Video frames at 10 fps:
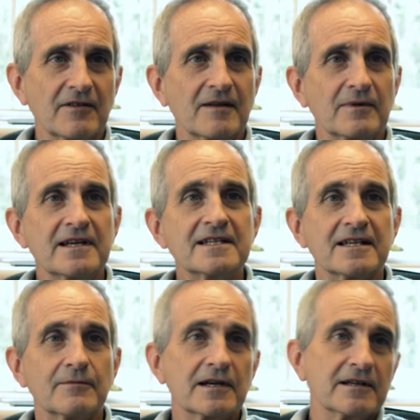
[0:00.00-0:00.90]
that'll be easy,
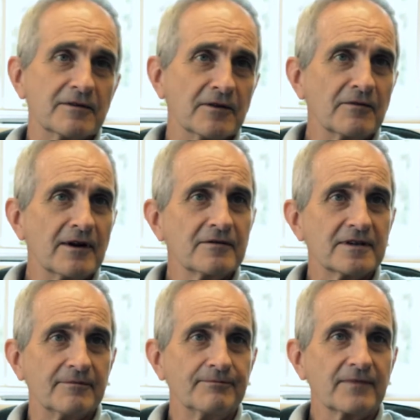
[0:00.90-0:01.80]
we can do it on the router.